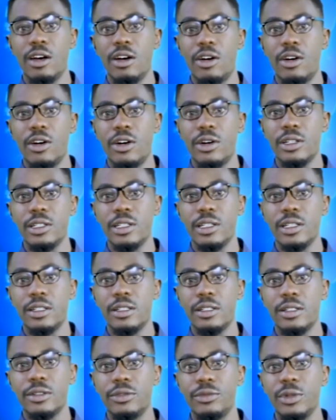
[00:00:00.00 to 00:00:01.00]
on
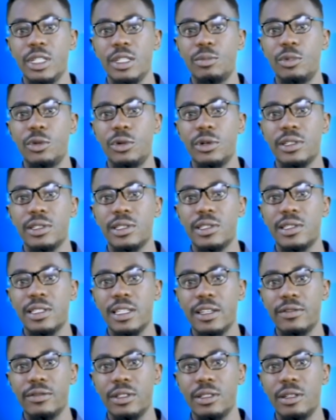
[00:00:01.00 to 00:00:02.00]
a
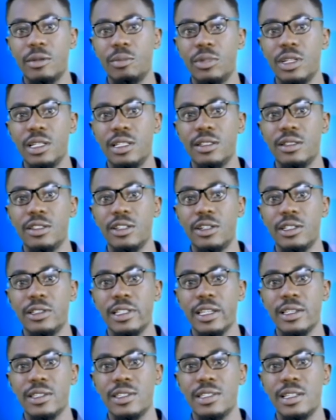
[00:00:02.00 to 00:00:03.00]
$3.7
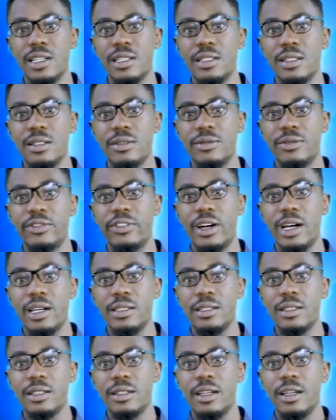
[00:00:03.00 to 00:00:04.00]
billion extended
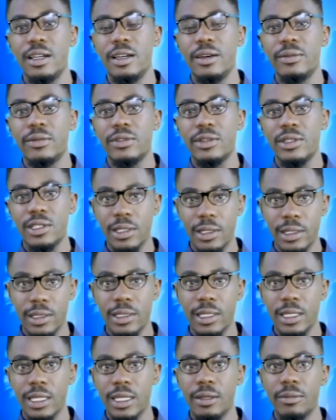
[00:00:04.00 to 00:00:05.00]
fund
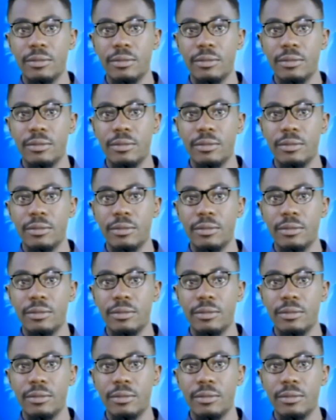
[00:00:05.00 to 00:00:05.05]
facility.